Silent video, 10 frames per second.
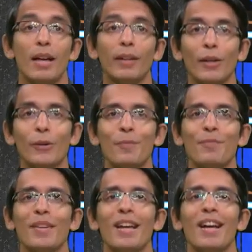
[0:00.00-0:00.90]
Hello,
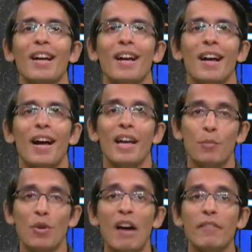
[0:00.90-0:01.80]
I
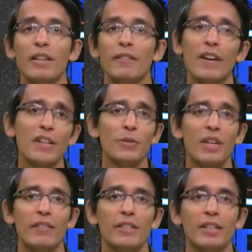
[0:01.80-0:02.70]
am Ravi
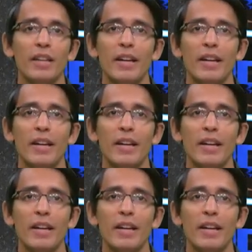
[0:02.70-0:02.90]
Vasudevan,